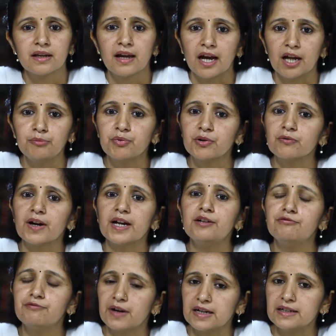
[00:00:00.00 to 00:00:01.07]
and provide
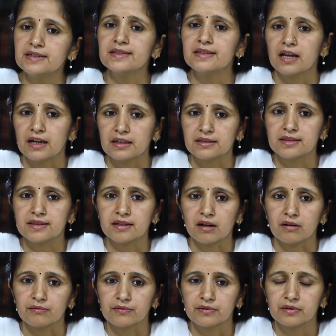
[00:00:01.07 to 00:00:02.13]
funds and staff.